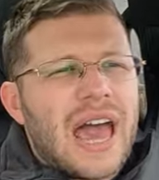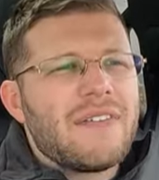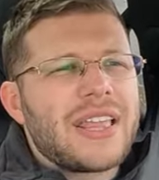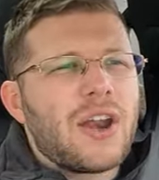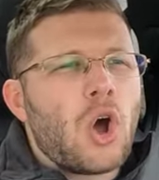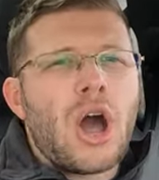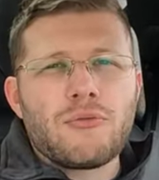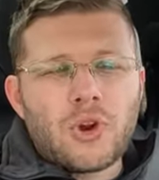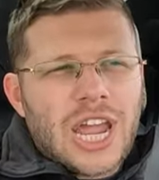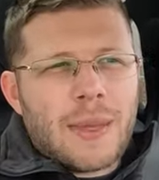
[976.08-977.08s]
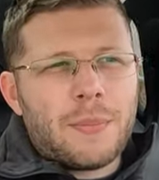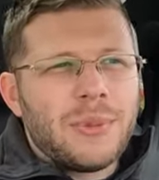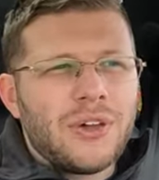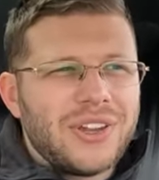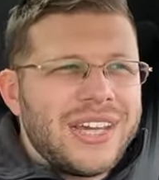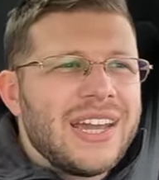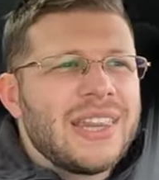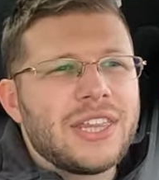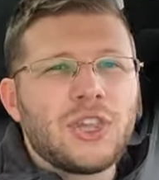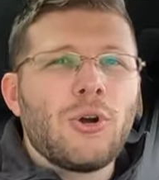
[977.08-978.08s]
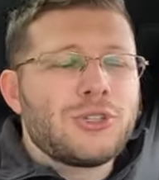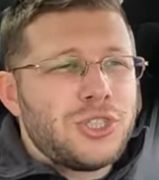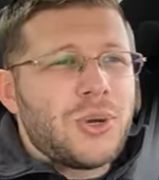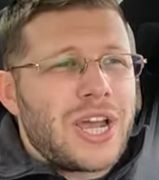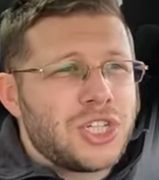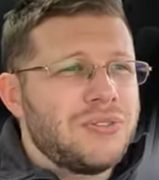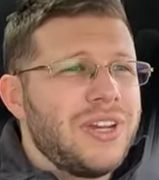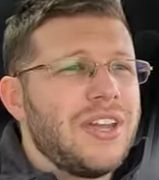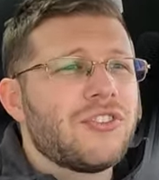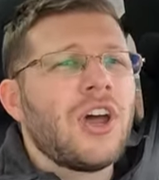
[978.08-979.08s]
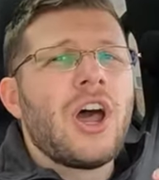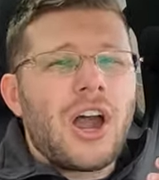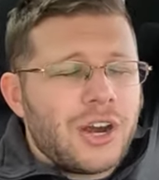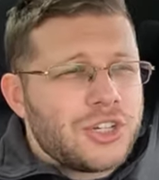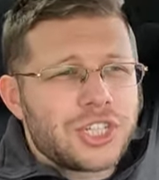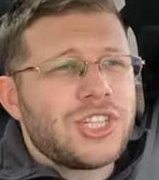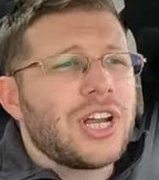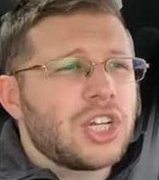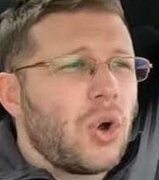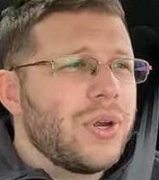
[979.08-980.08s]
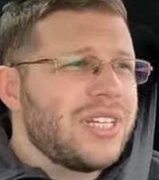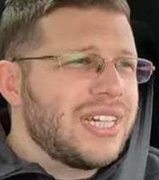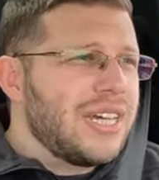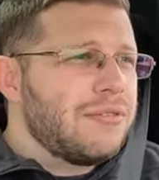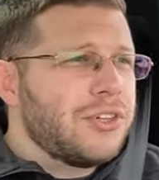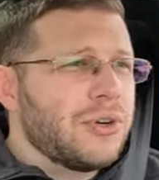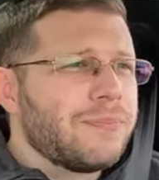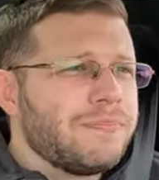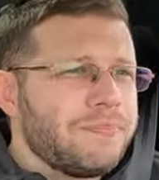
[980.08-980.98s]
having that off road capability that those two SUVs are just not going to give you.